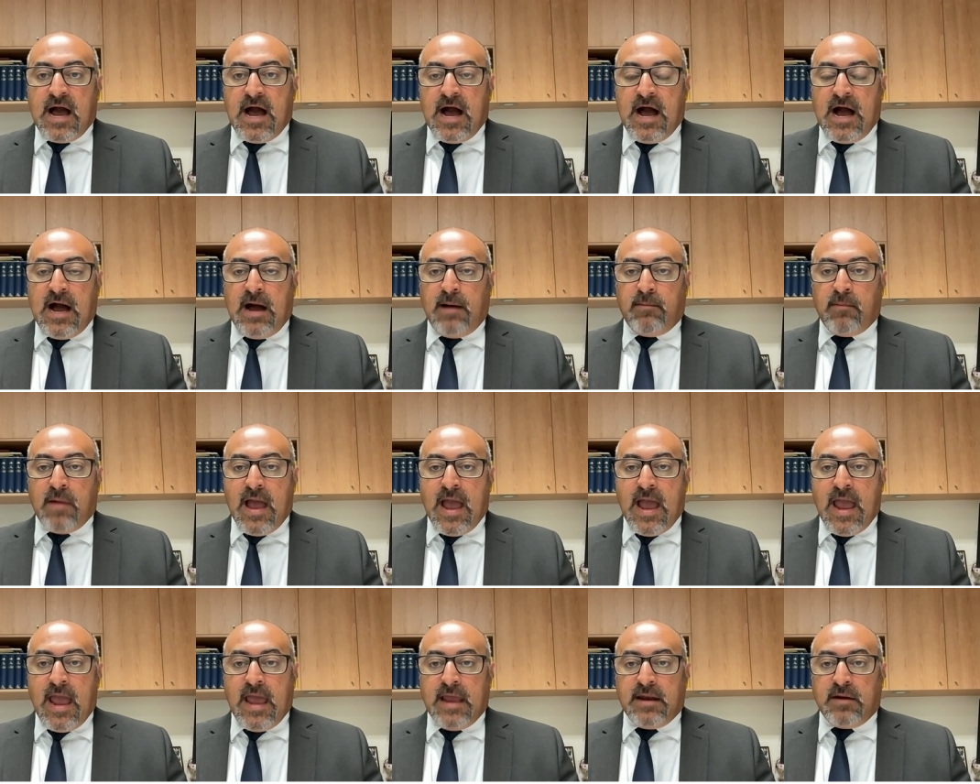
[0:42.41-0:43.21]
um,
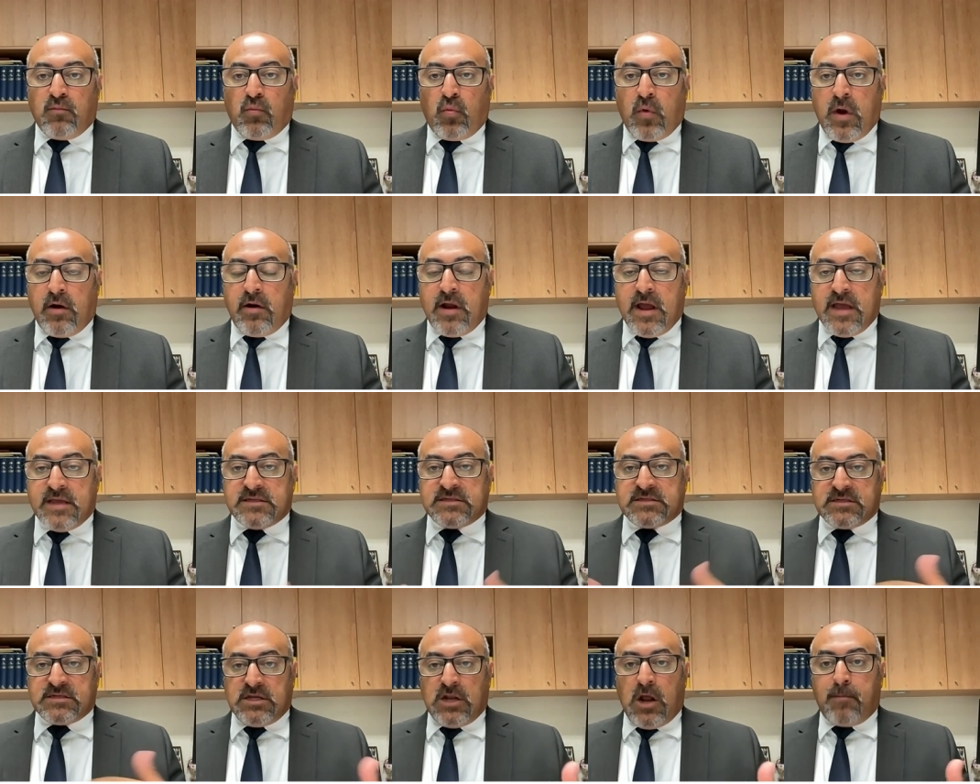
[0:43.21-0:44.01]
and
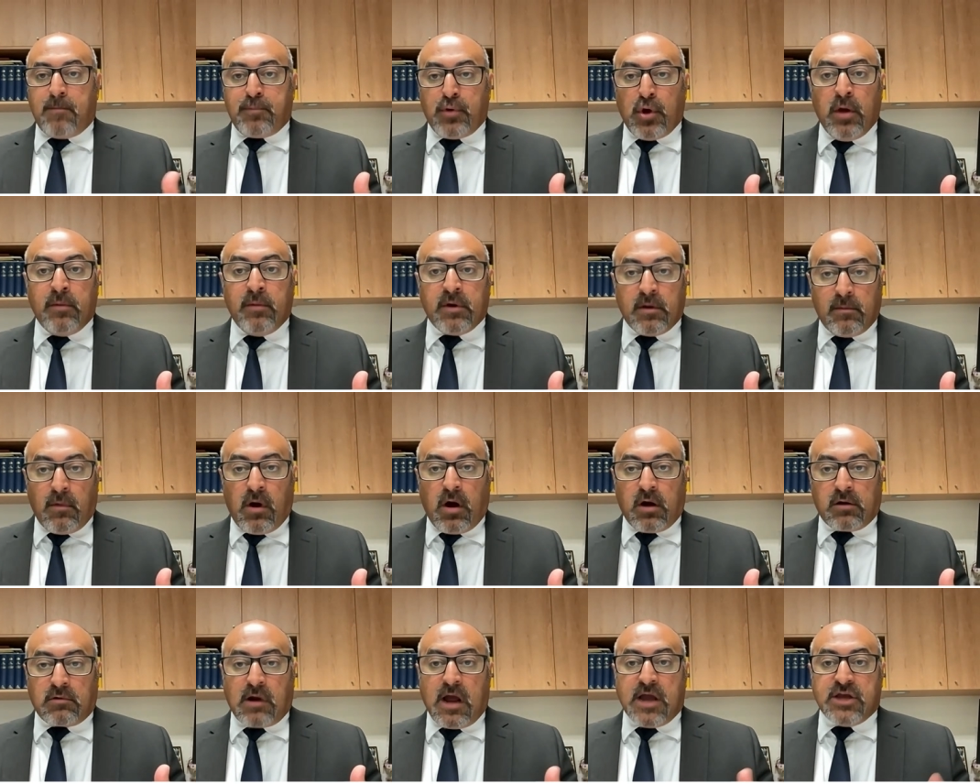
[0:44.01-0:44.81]
whereas you know permanent
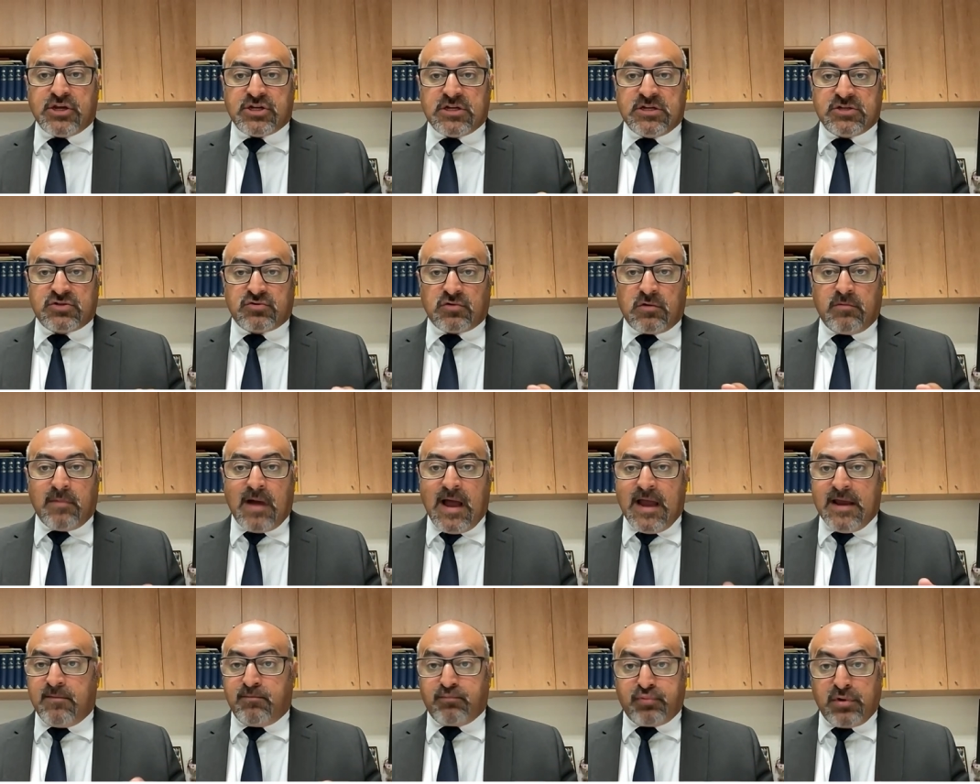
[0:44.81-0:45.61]
migration has
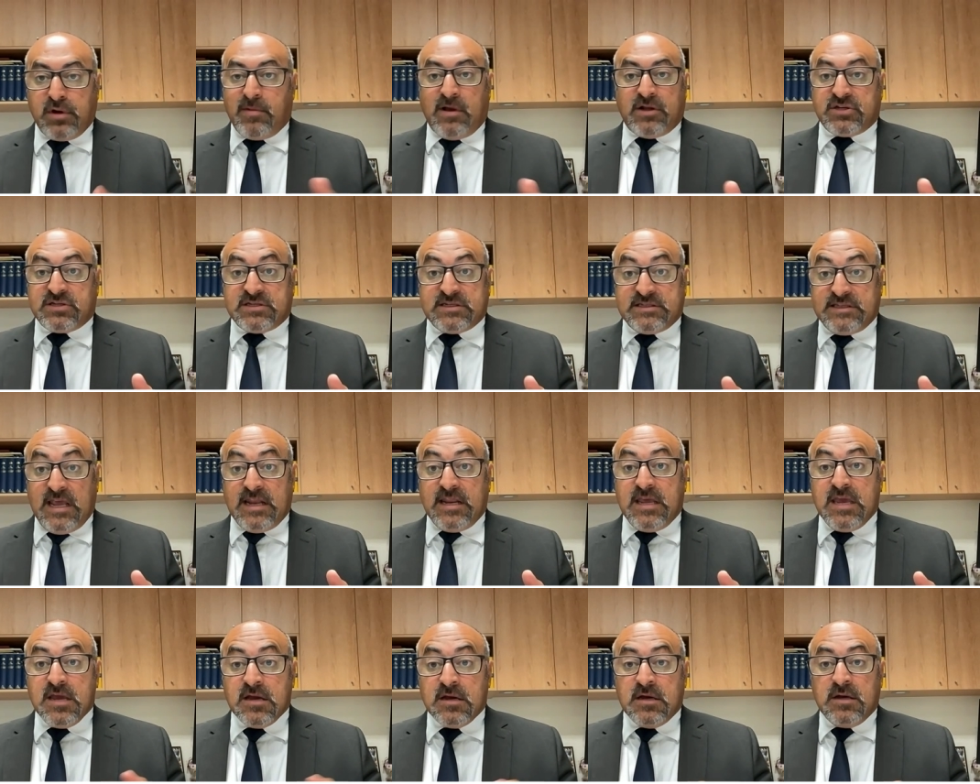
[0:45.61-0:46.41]
remained pretty much
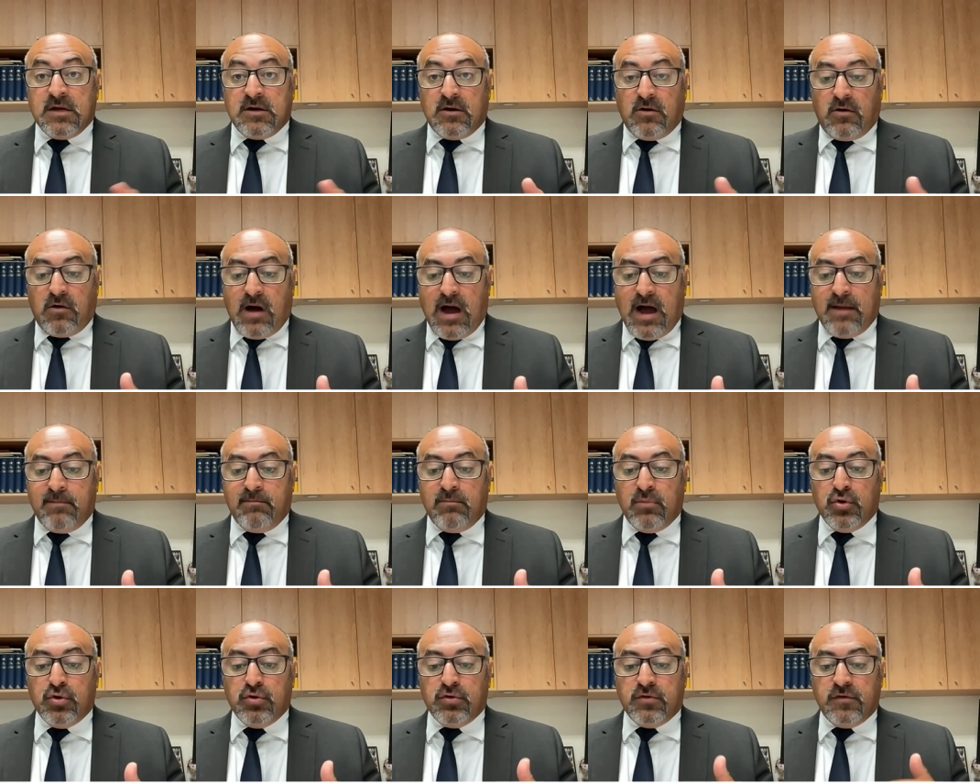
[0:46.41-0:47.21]
steady or
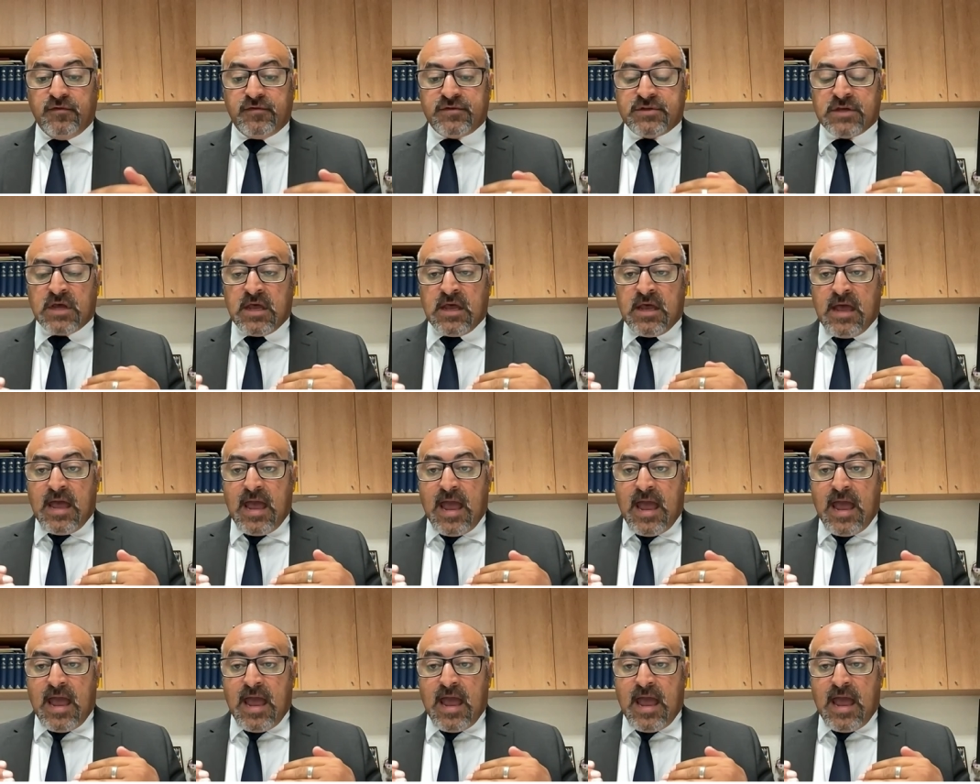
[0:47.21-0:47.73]
unmoved,